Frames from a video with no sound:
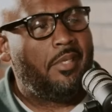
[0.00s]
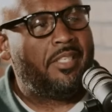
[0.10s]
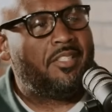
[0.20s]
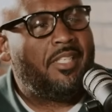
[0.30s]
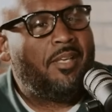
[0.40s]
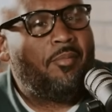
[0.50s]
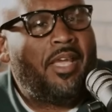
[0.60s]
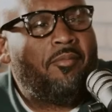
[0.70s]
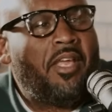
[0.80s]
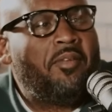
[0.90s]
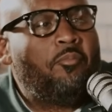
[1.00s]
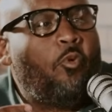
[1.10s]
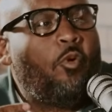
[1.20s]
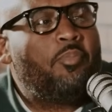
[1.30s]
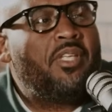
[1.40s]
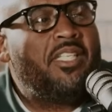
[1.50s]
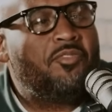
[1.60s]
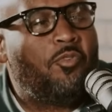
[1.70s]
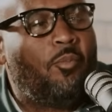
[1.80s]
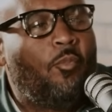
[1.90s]
and more
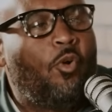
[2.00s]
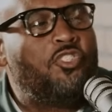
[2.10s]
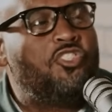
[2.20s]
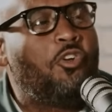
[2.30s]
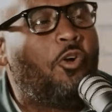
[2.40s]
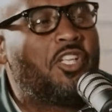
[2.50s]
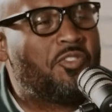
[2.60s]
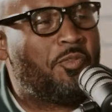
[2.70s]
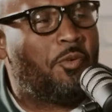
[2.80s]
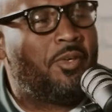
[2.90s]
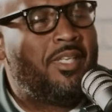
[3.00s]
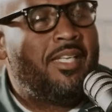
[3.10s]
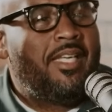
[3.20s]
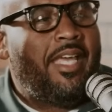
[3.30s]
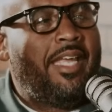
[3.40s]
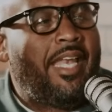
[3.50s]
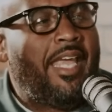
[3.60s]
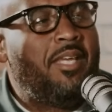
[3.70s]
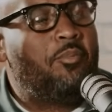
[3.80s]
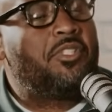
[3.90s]
peaceful, more joyful, and
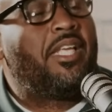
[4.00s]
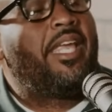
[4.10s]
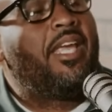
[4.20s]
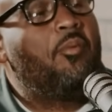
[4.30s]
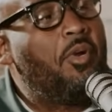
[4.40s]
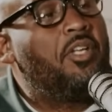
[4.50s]
able to help